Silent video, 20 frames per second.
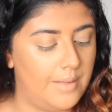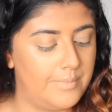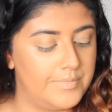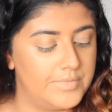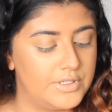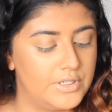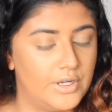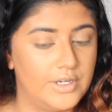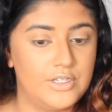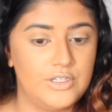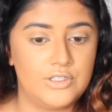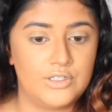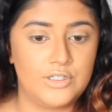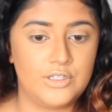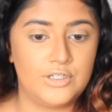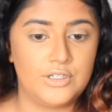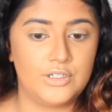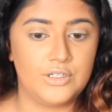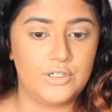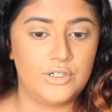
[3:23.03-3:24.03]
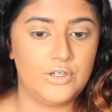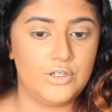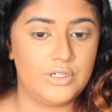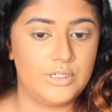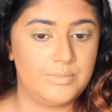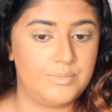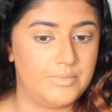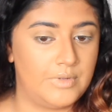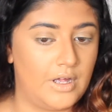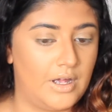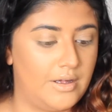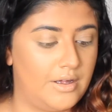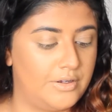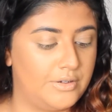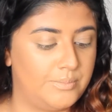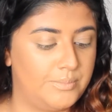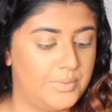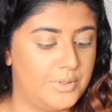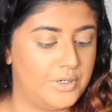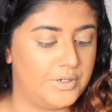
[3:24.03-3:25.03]
So I used the Huda
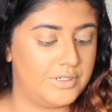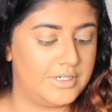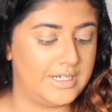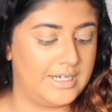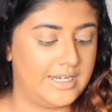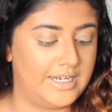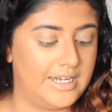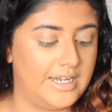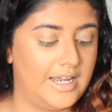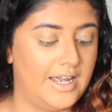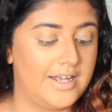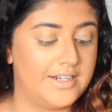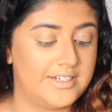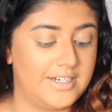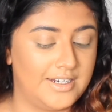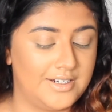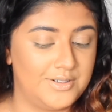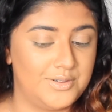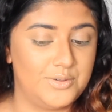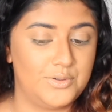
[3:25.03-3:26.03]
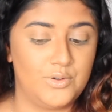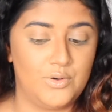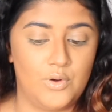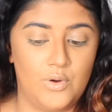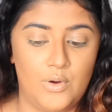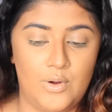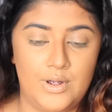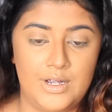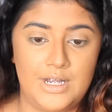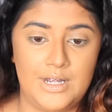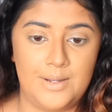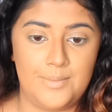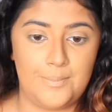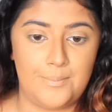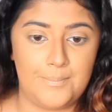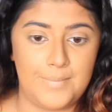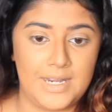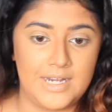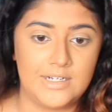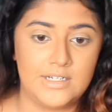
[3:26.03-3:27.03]
Beauty Tantour in
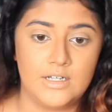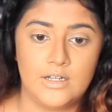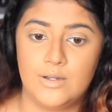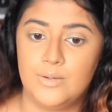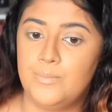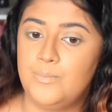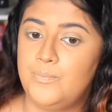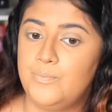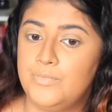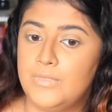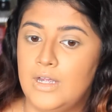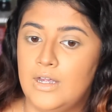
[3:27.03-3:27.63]
medium,